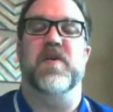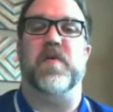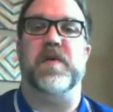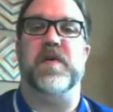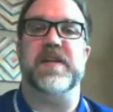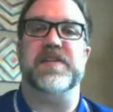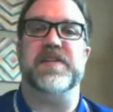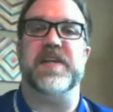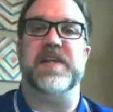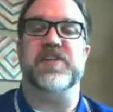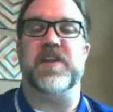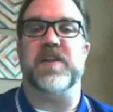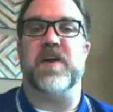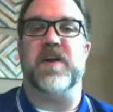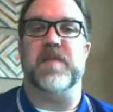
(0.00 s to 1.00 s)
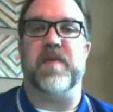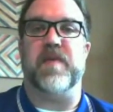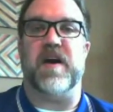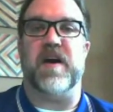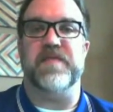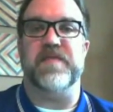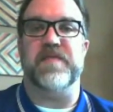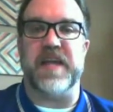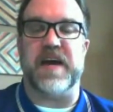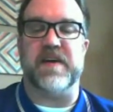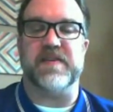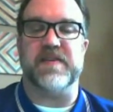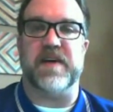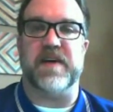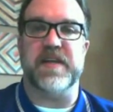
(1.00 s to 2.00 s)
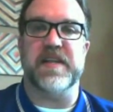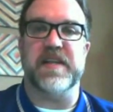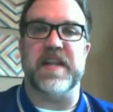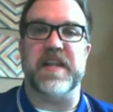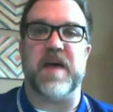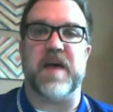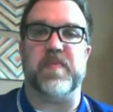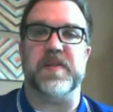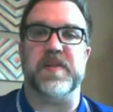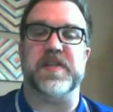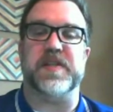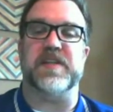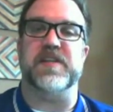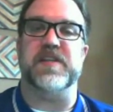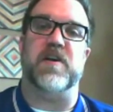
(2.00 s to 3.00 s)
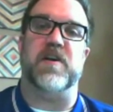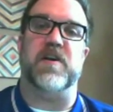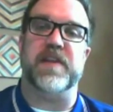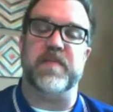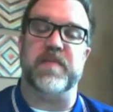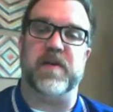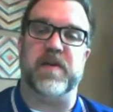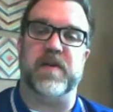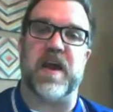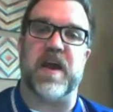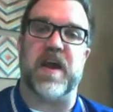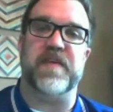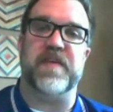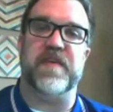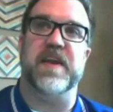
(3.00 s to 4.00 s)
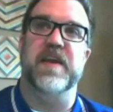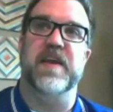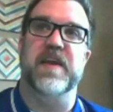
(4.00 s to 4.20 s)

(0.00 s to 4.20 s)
organization, a nonprofit in downtown Indianapolis, a younger demographic